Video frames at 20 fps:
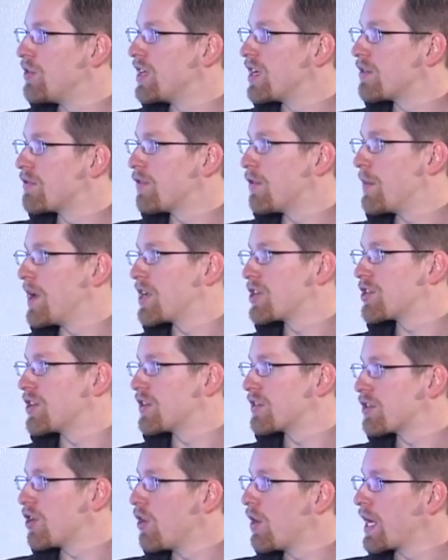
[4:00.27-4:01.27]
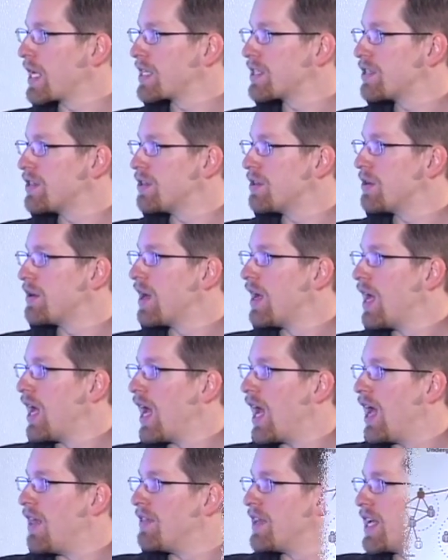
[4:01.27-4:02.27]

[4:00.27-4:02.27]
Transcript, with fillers: the information is going to, and